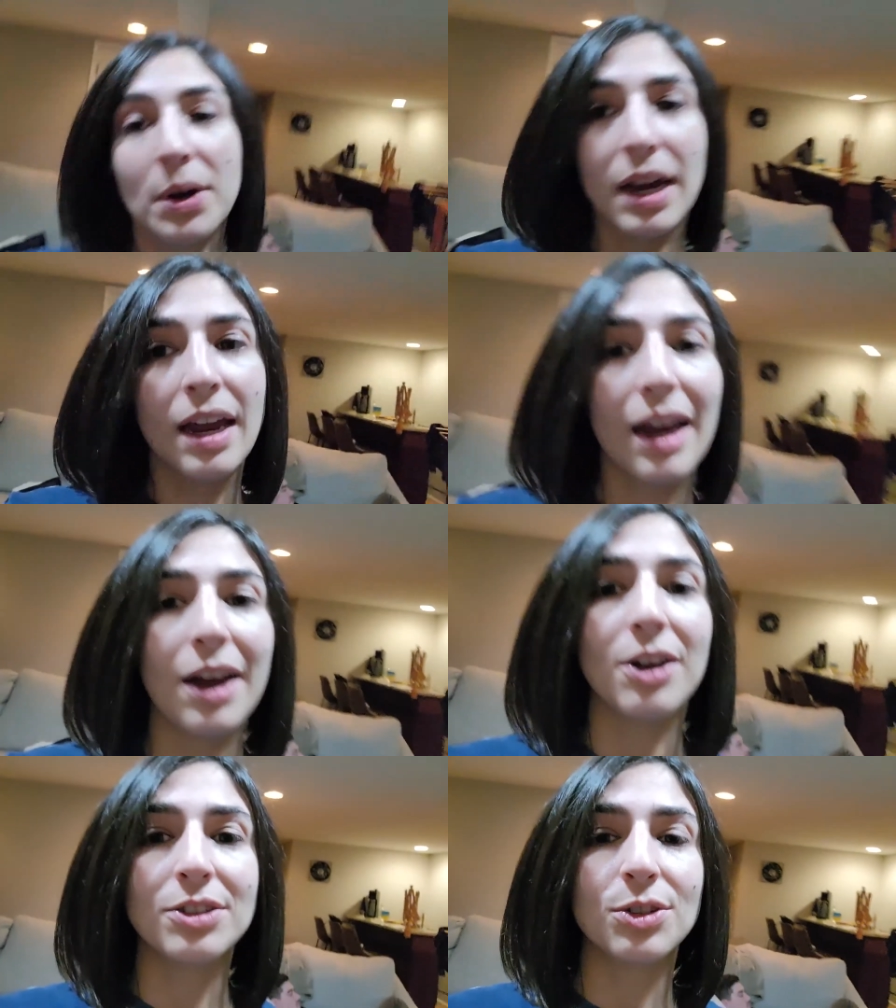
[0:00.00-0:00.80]
Okay,
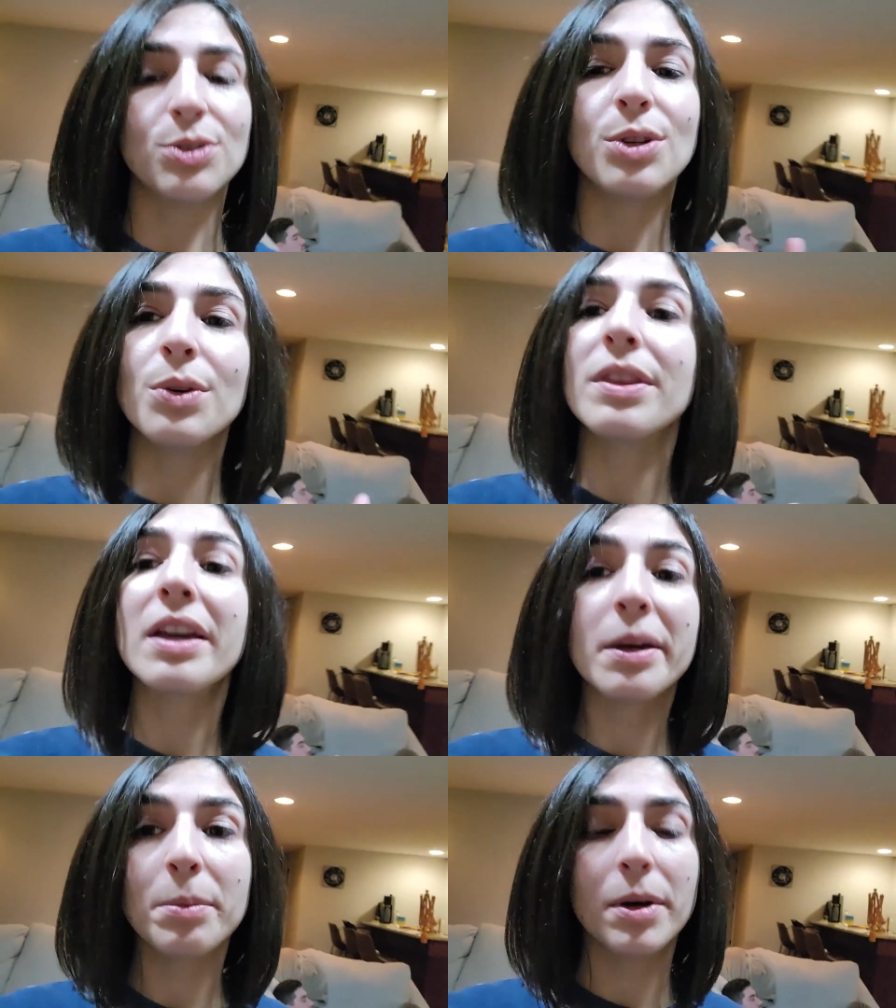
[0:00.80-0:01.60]
I also don't
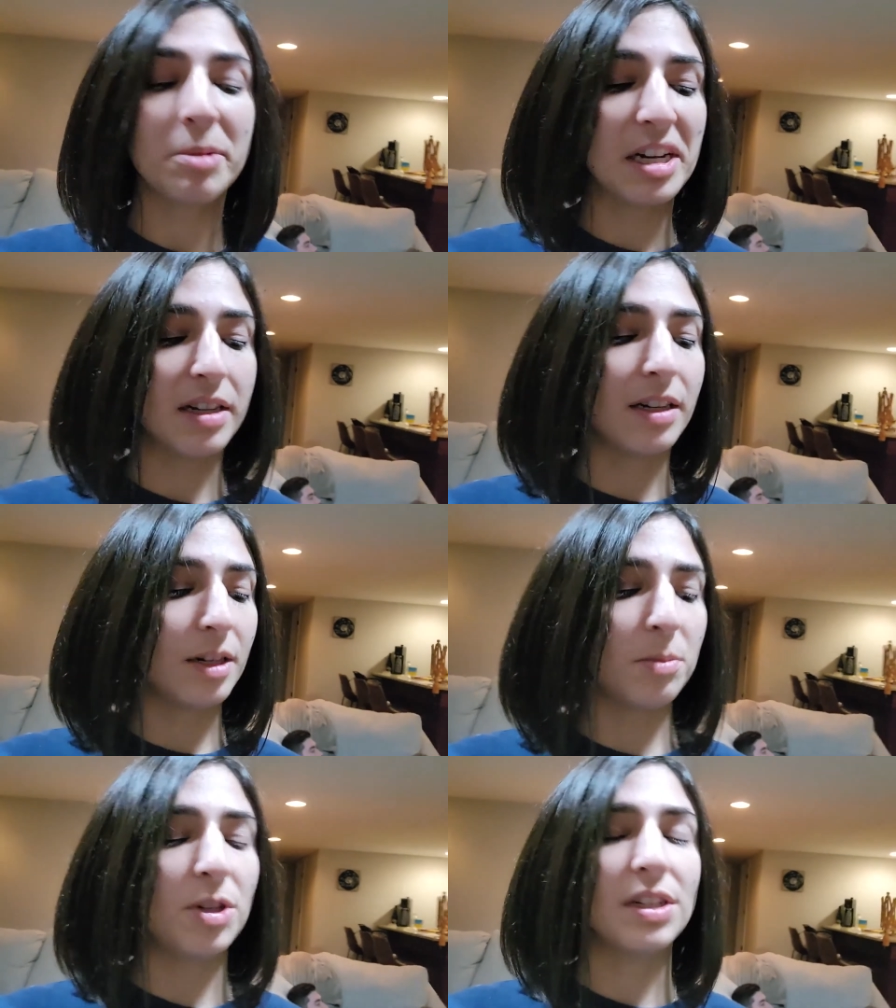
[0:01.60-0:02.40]
think I'm coming on
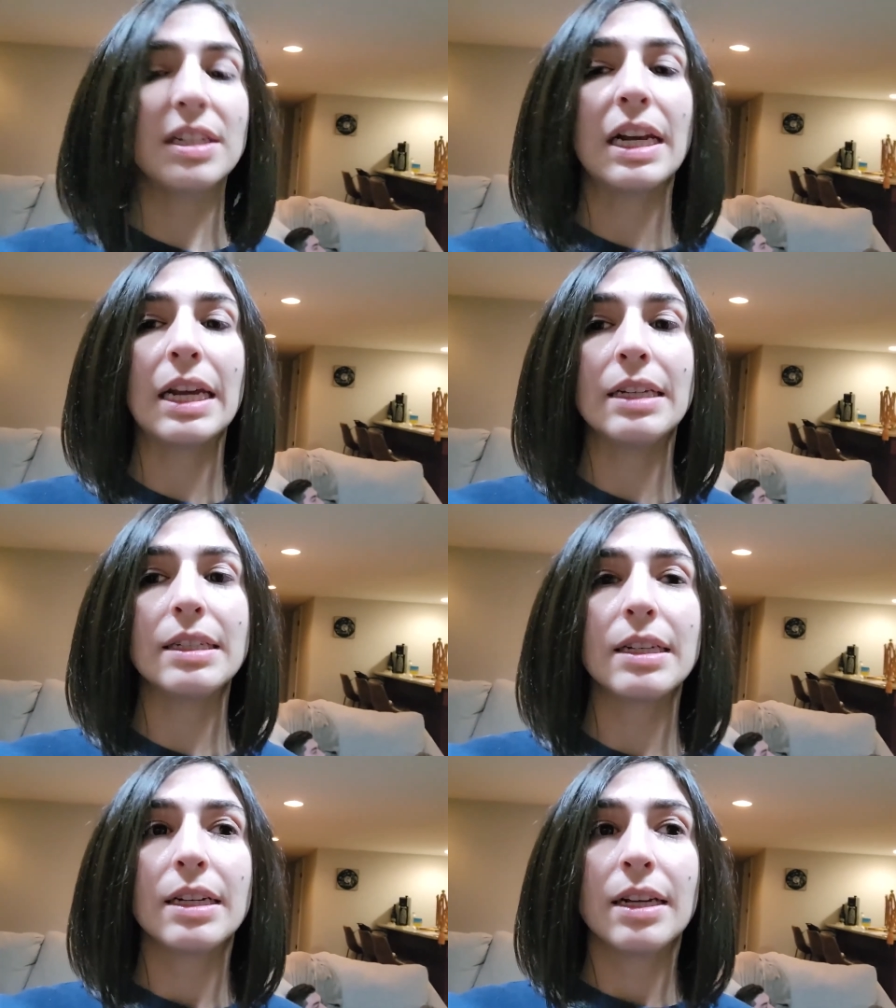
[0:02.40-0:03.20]
anymore
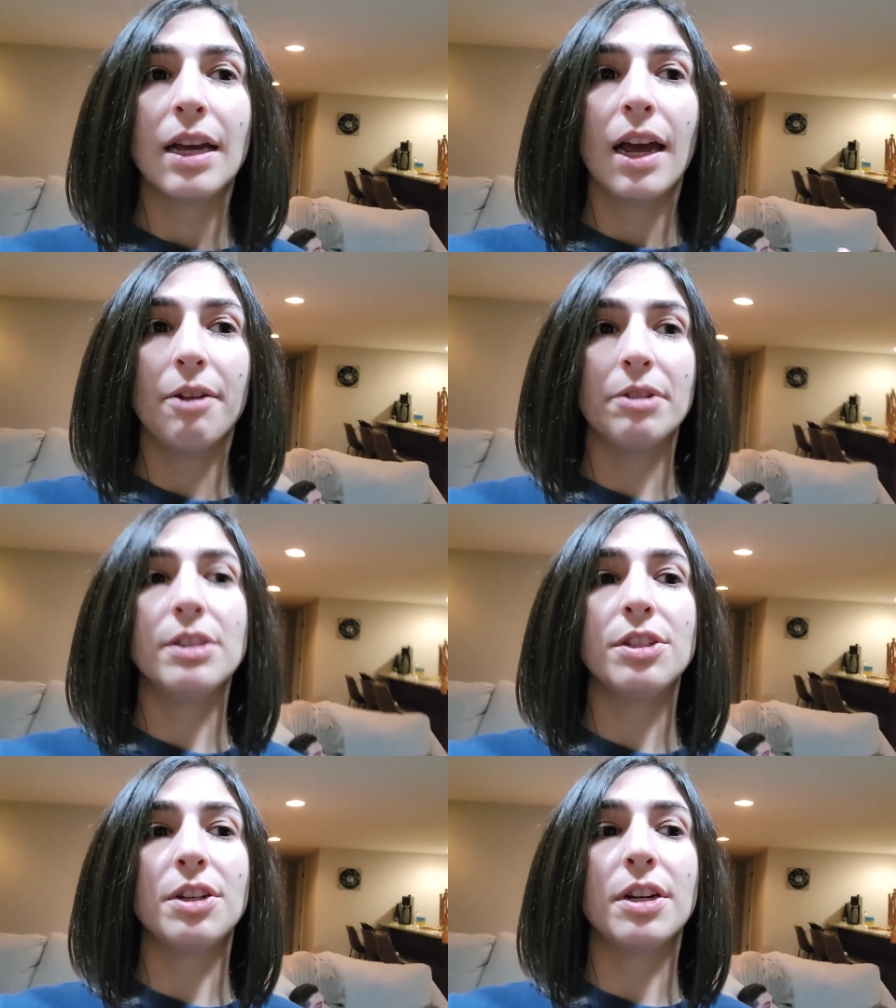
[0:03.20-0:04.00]
tonight. I
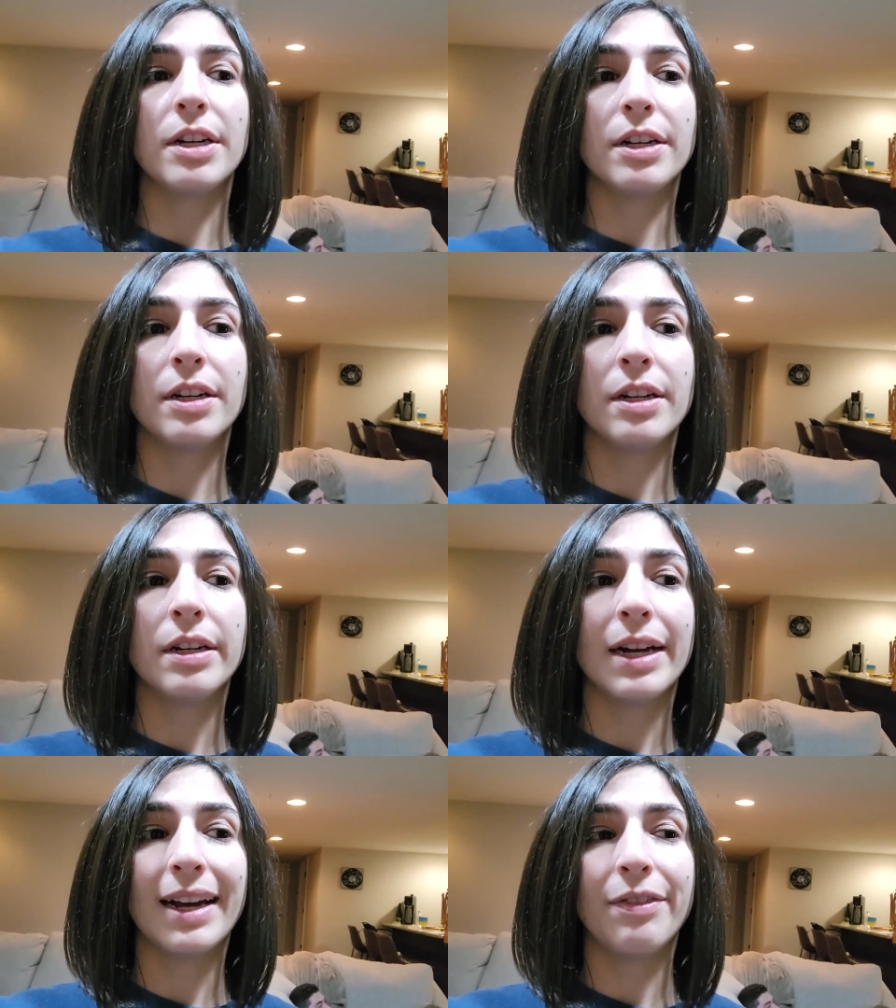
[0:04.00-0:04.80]
rinsed yarn.
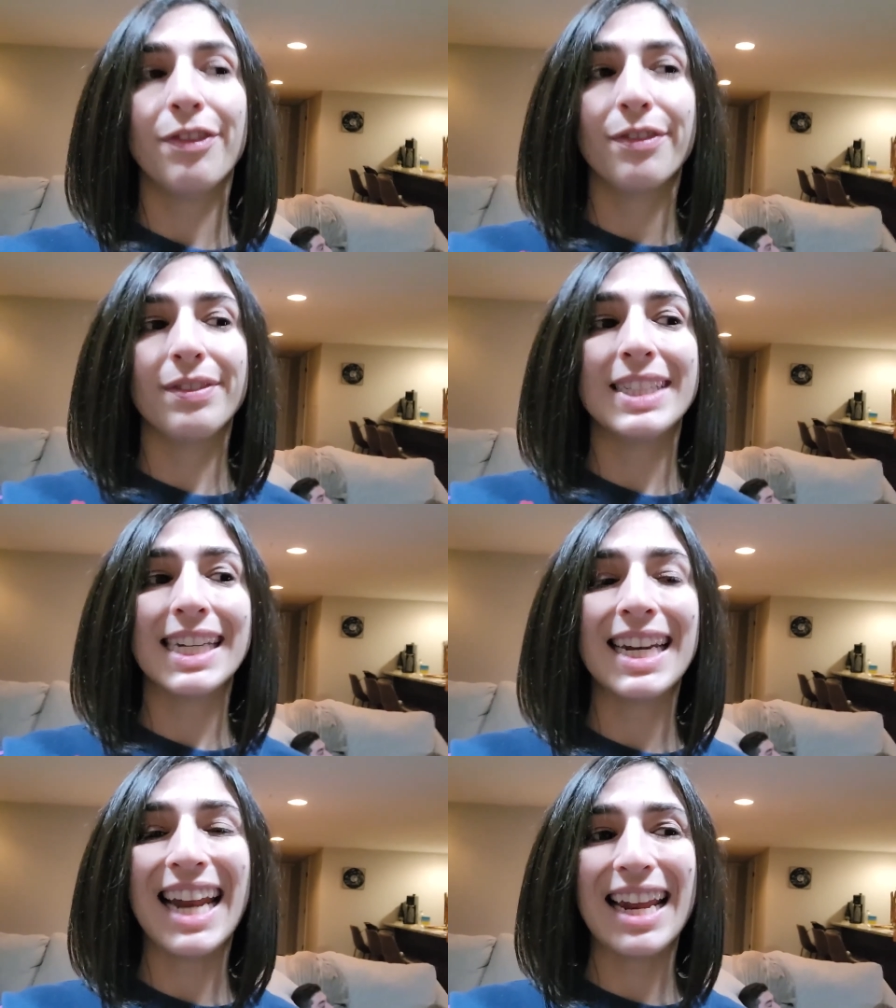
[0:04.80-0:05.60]
I
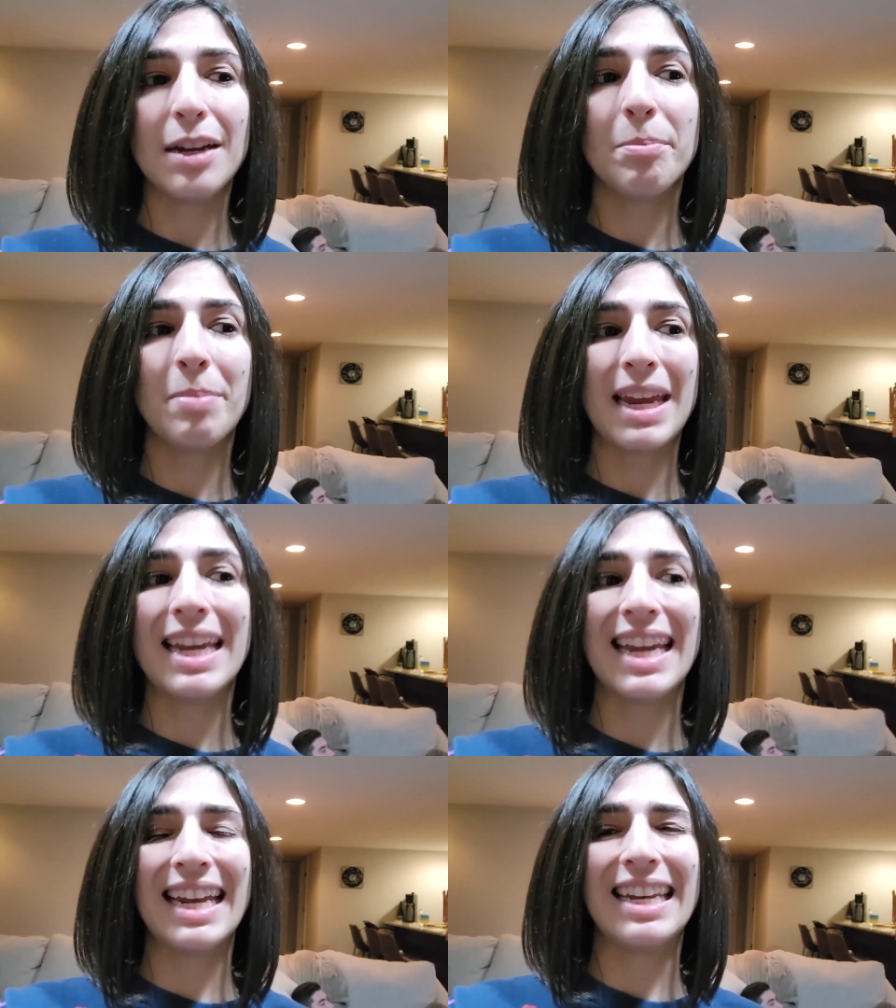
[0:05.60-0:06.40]
didn't end up
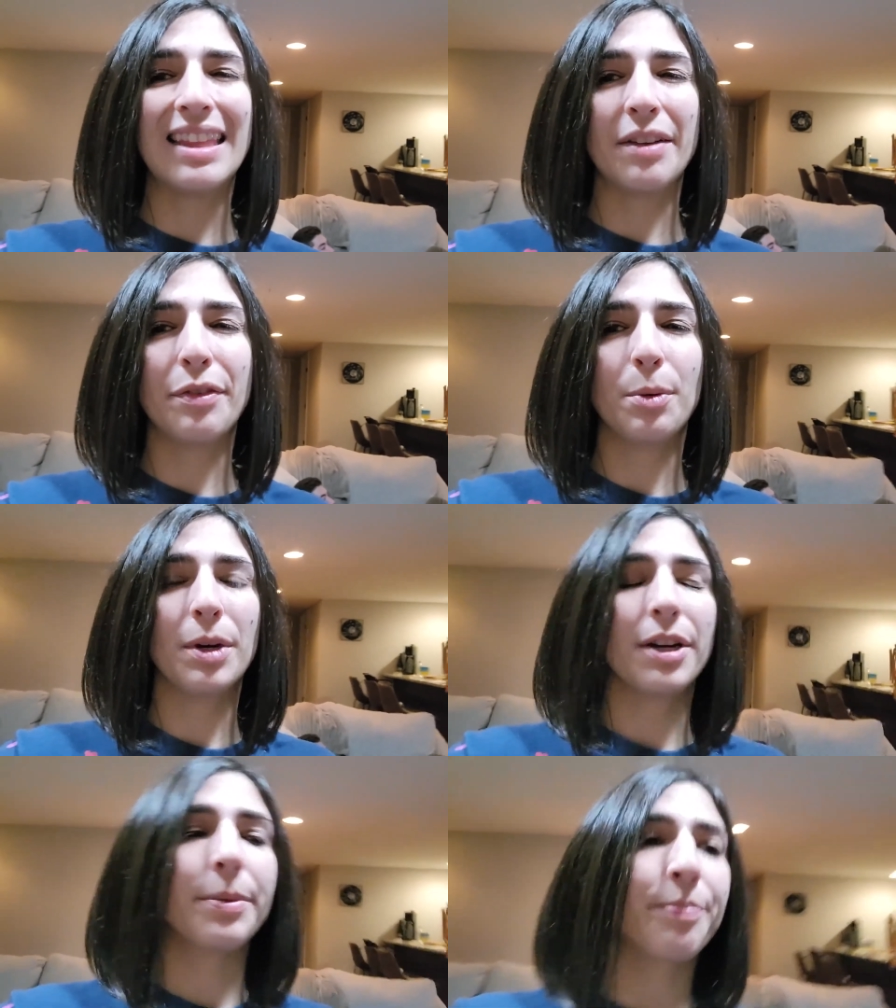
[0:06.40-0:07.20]
baking anything for
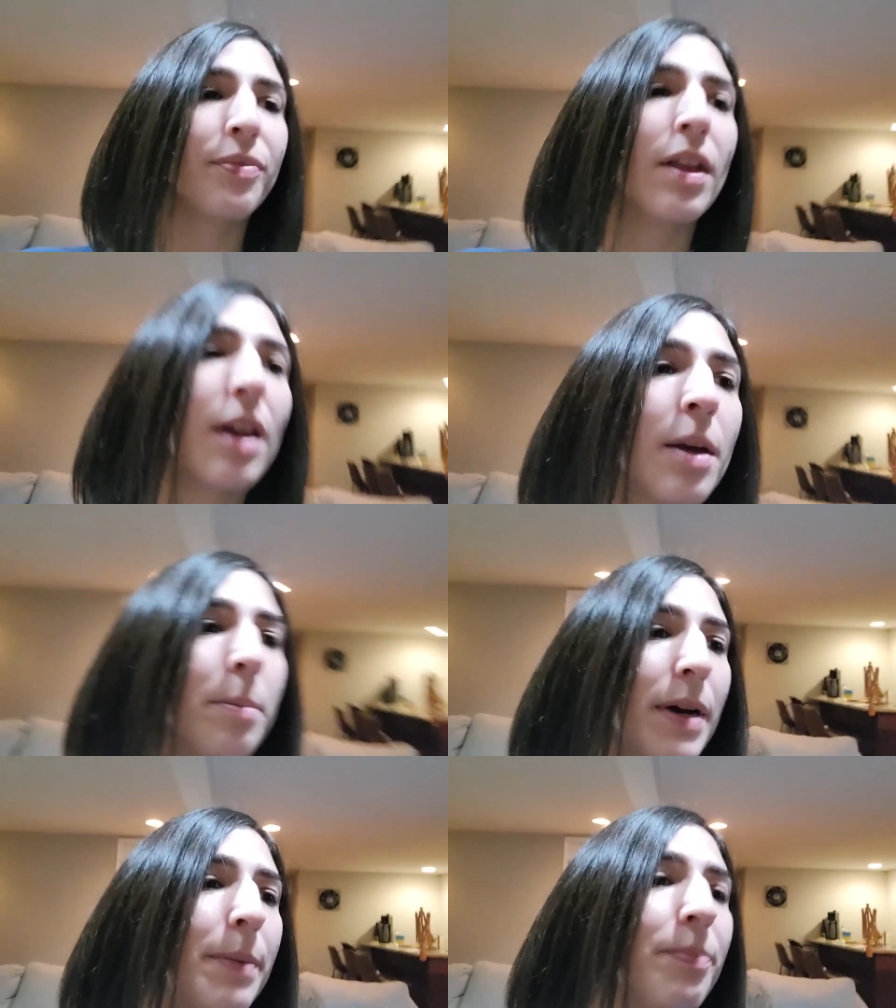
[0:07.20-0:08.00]
work,
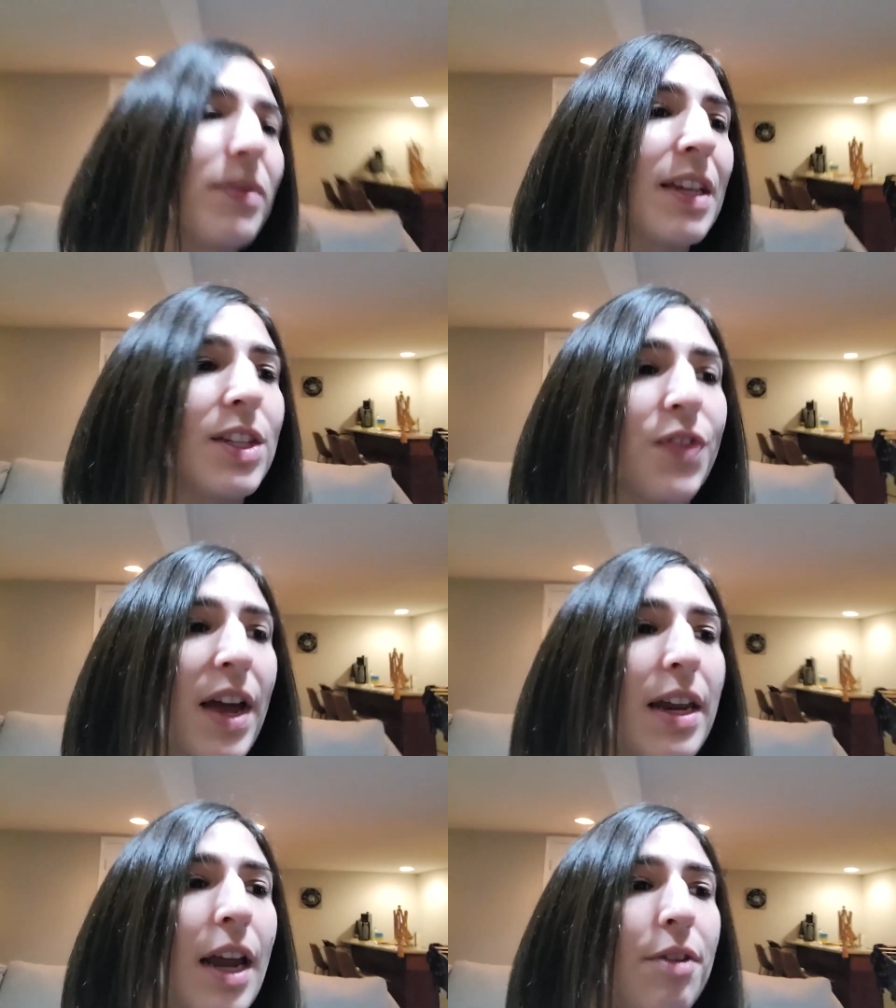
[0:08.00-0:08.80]
but it's fine.